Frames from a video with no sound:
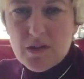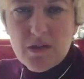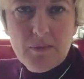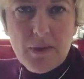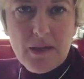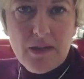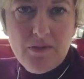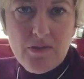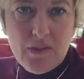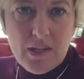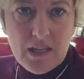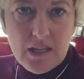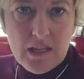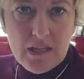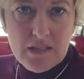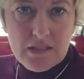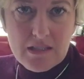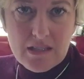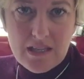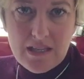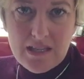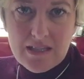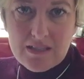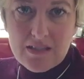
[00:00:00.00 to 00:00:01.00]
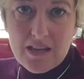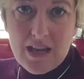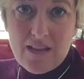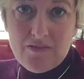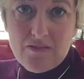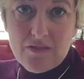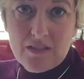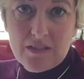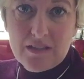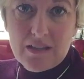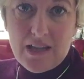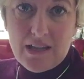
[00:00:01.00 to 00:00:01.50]
the main thing is I
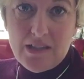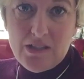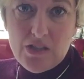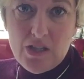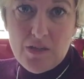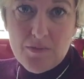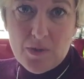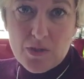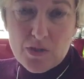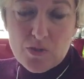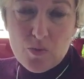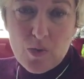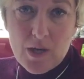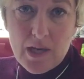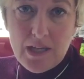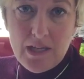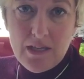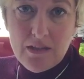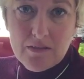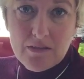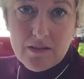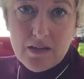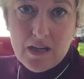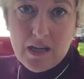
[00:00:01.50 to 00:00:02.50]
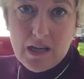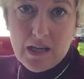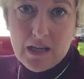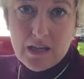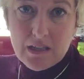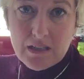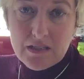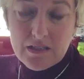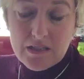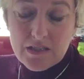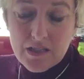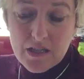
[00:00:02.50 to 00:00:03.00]
haven't gained too much weight,
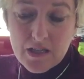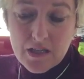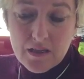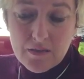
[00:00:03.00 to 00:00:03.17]
and